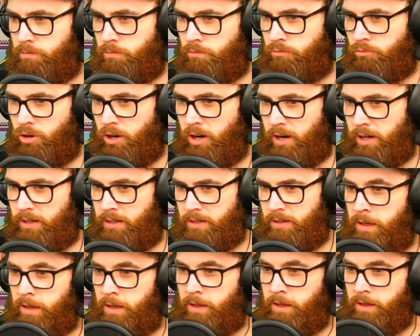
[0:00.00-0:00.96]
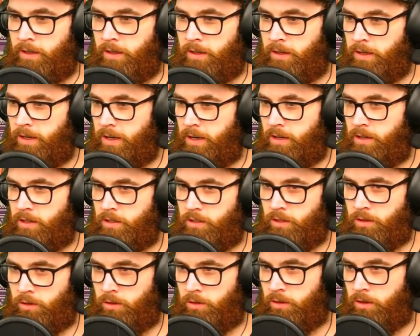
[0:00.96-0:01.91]
Right. Okay,
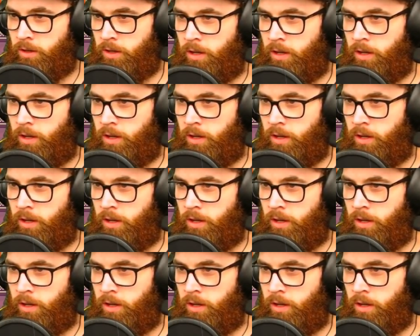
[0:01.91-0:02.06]
so